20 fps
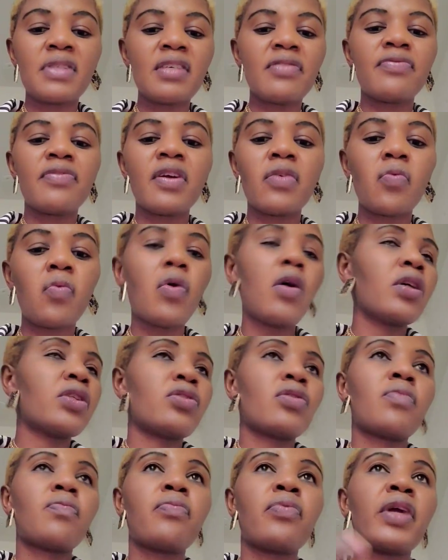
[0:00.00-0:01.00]
different
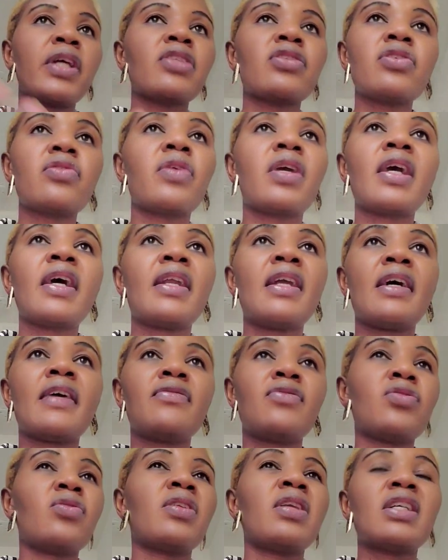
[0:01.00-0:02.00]
worlds to bring
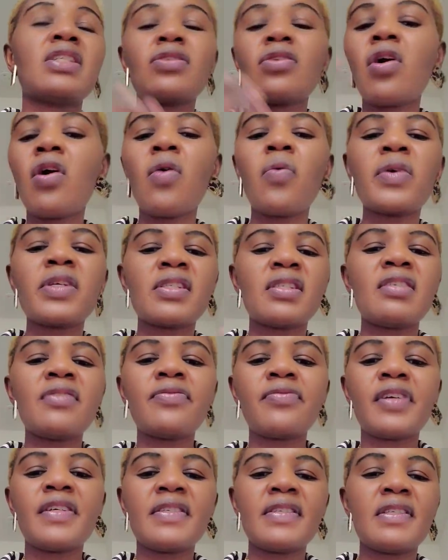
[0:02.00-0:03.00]
together. So there's always
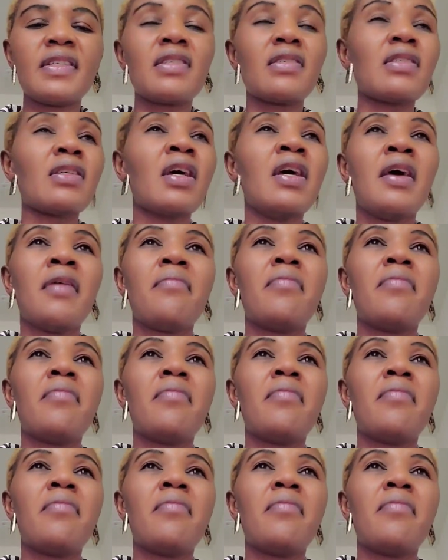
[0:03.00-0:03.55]
differences.